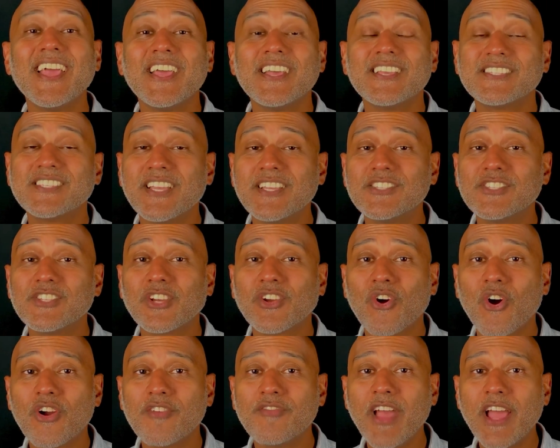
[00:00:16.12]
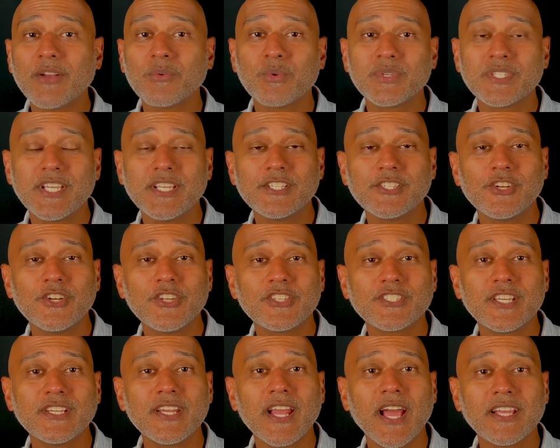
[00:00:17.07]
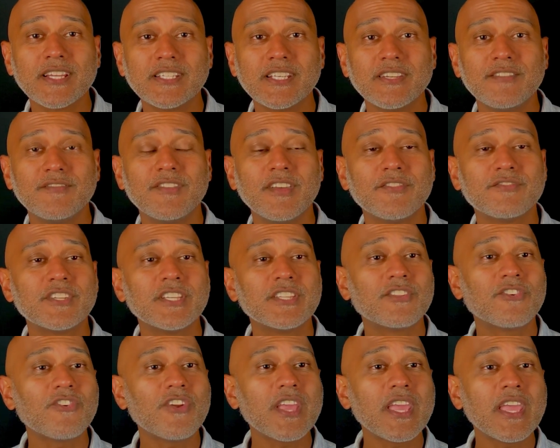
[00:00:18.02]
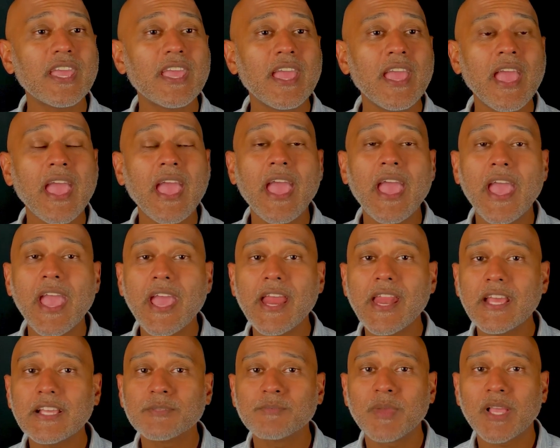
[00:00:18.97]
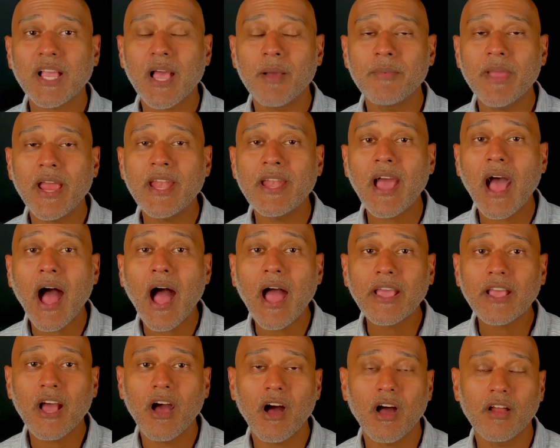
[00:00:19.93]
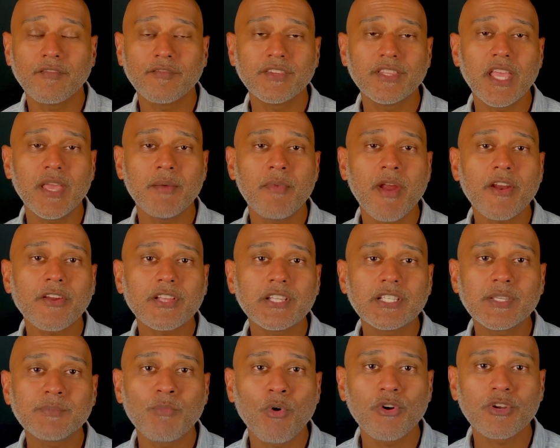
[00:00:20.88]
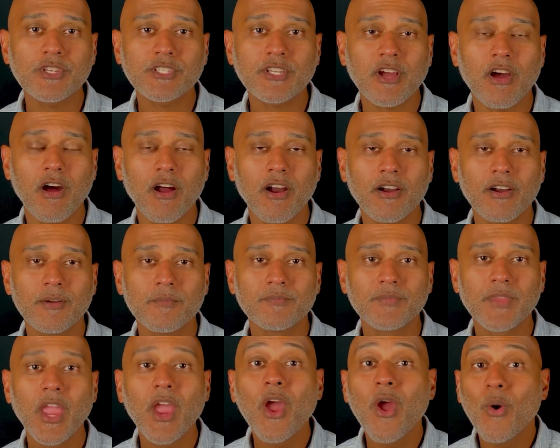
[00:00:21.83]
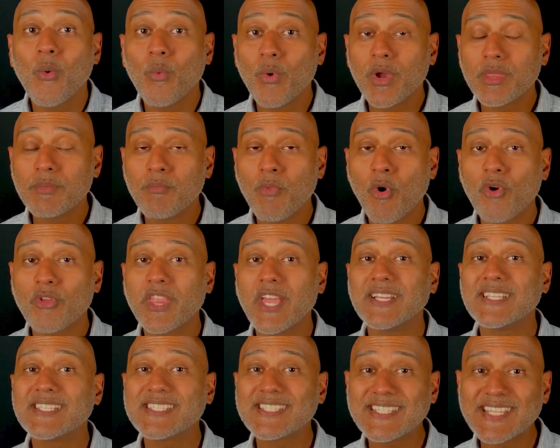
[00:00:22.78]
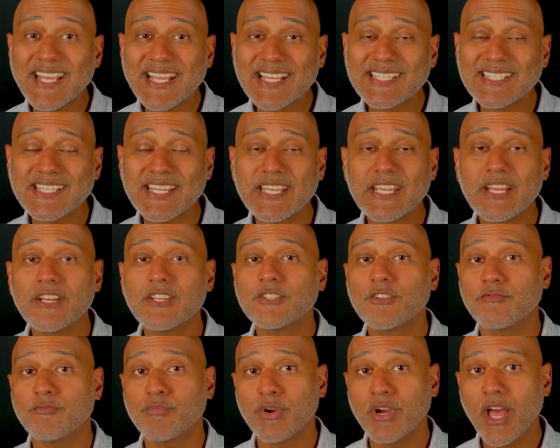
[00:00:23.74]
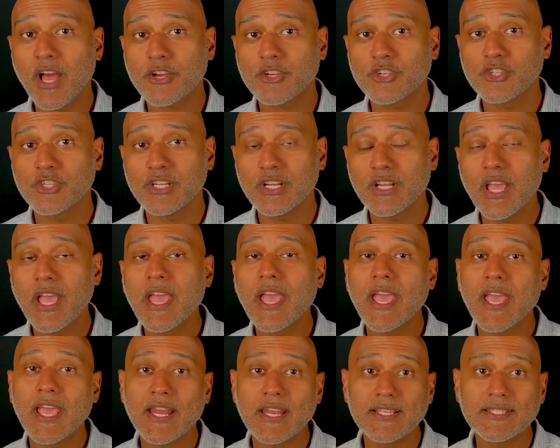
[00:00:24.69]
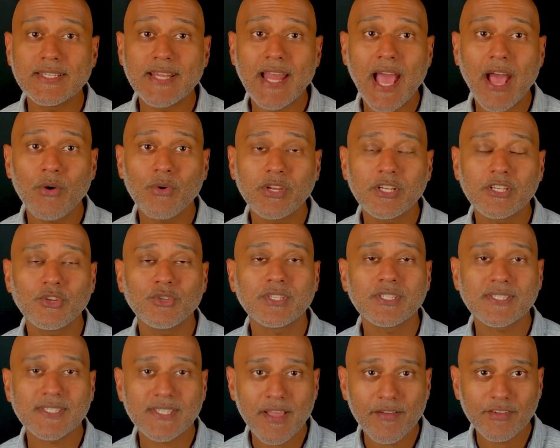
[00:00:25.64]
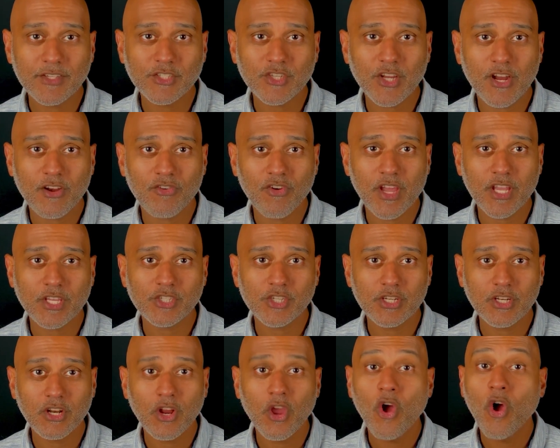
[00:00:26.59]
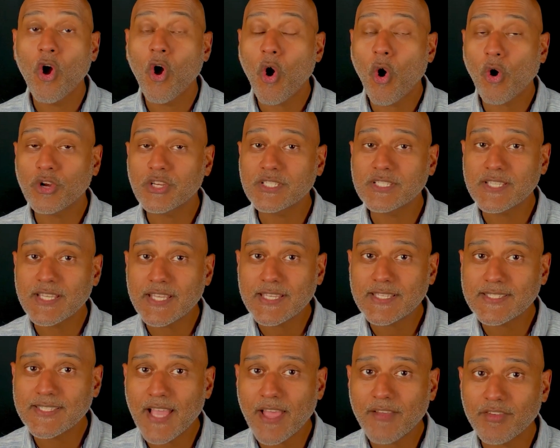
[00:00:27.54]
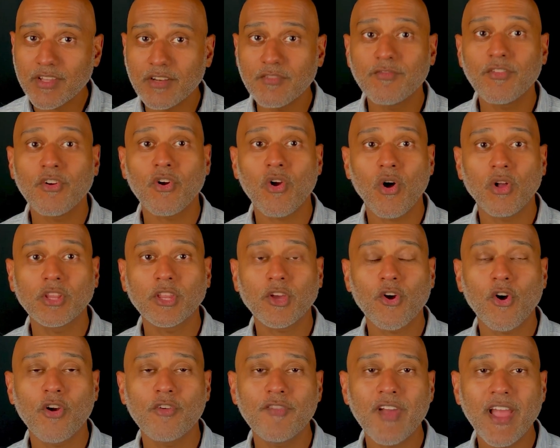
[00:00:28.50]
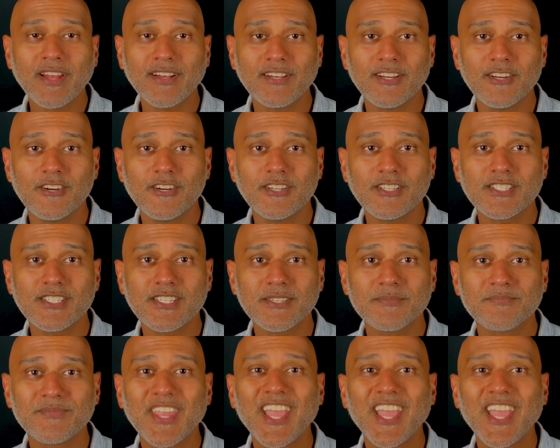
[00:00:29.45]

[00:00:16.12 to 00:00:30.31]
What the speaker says: Since the Corvette was introduced in 1953, it has become an icon for the American sports car. With more than 60 years of production, it is now into its 7th generation, or C7 for all the Corvette nerds.